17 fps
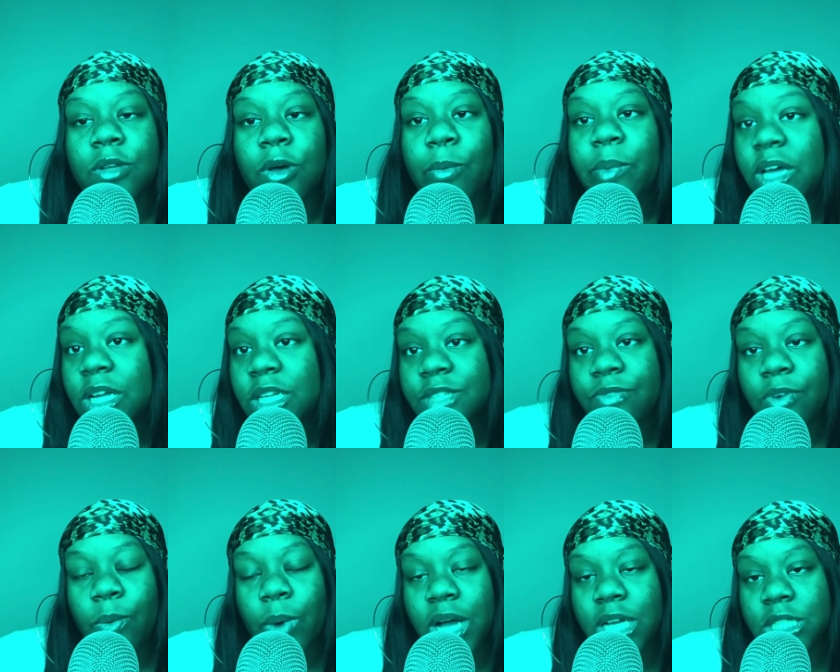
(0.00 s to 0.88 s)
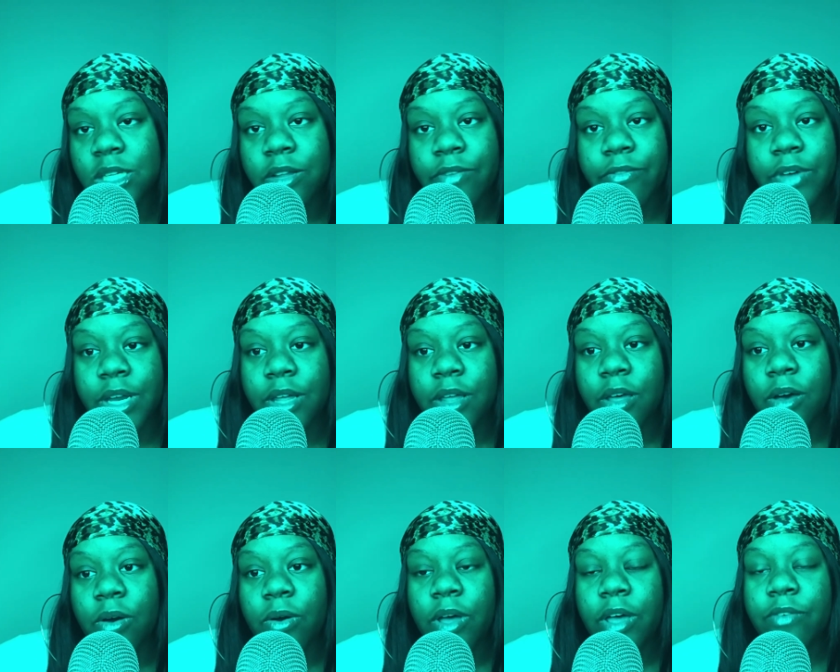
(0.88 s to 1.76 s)
much for watching the video.
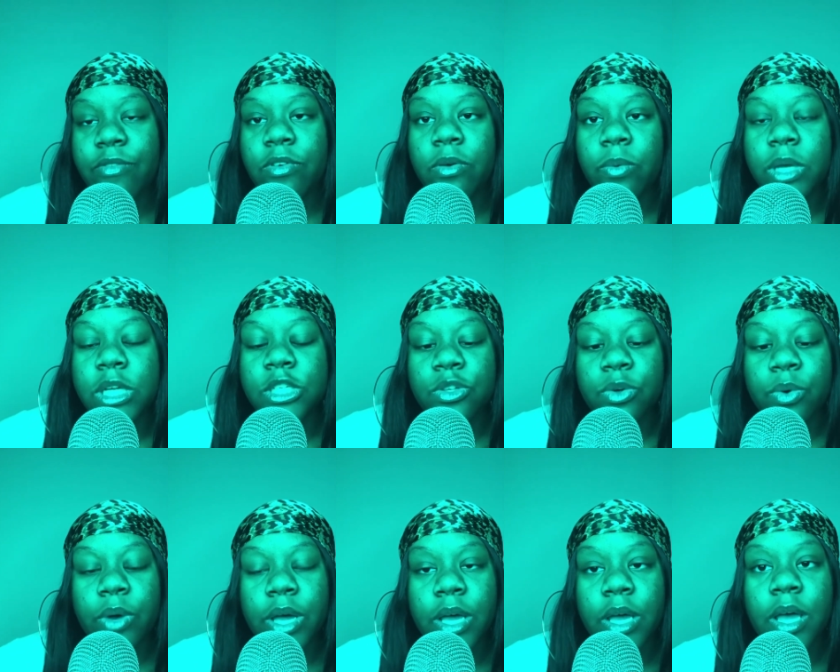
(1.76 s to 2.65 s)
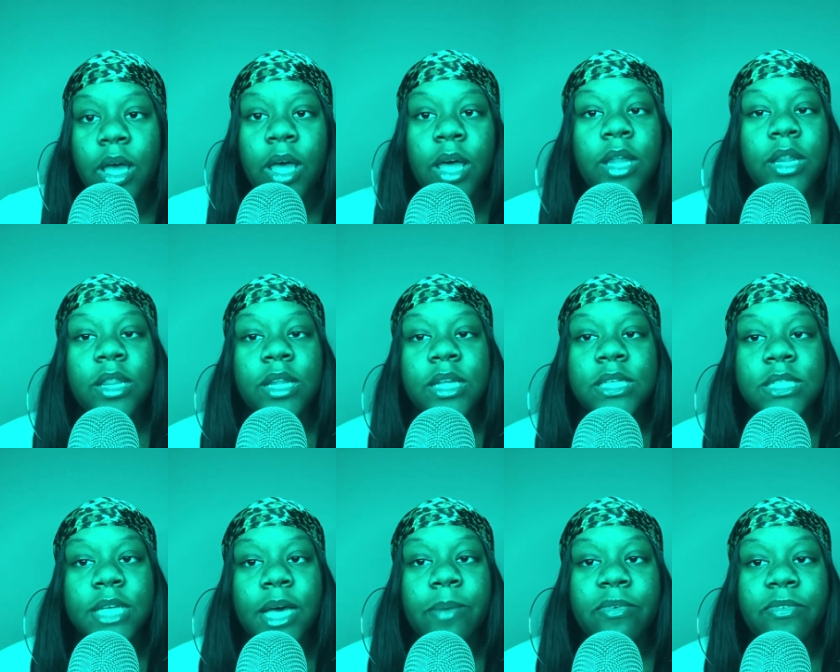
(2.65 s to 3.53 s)
If you enjoy this type of